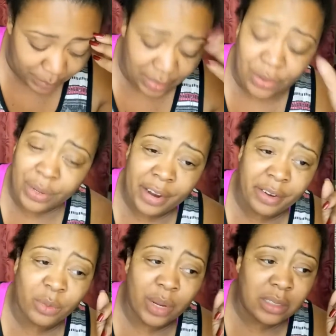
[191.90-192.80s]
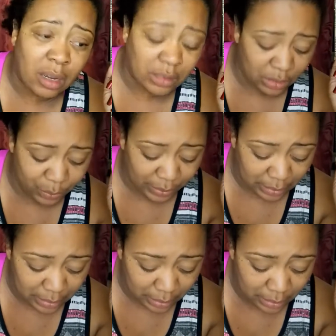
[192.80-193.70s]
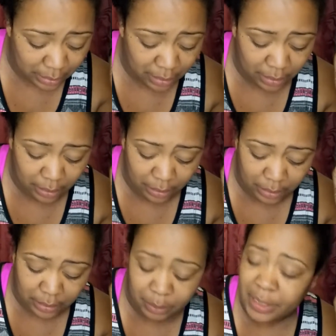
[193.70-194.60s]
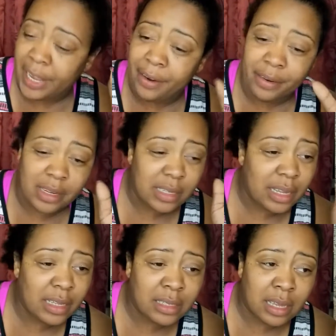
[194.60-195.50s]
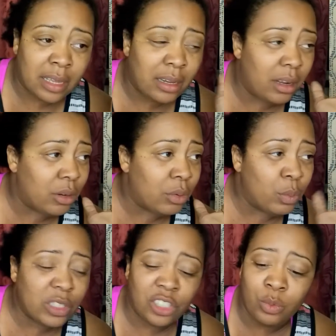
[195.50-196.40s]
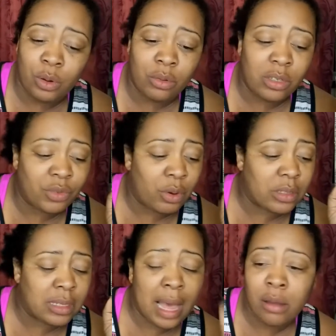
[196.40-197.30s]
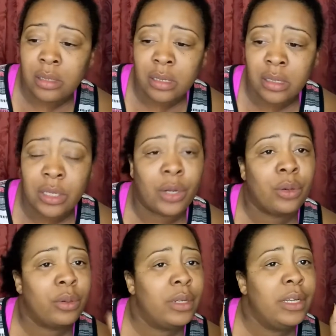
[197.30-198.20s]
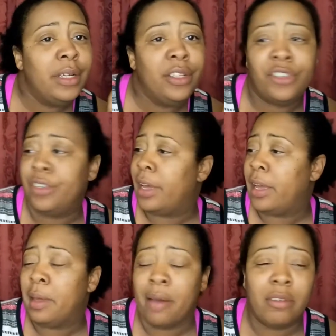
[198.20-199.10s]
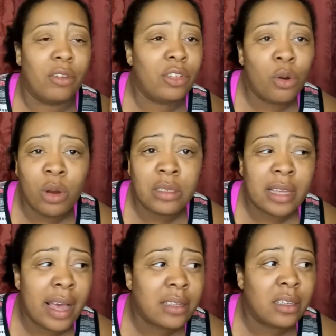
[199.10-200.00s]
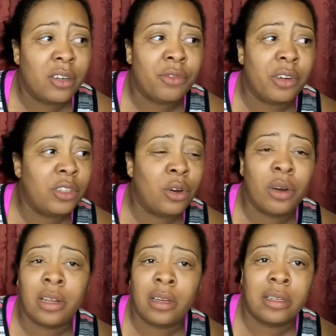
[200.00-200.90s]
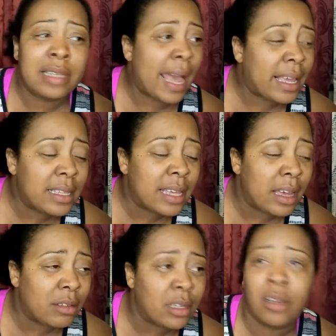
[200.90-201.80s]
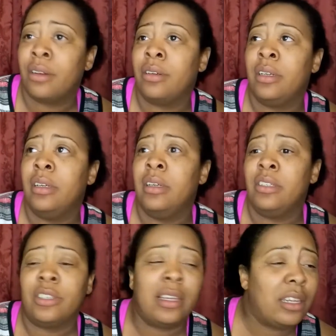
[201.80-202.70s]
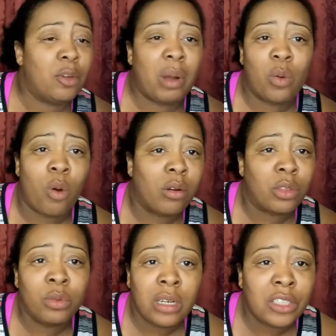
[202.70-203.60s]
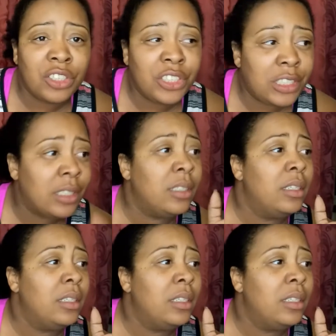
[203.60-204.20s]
So Karen and Ray talk to the realtor. Karen is dead set on what she wants as far as this house is concerned. She ain't having no yard signs in her front yard. It look tacky as hell to her. She ain't letting nobody walk through her shit.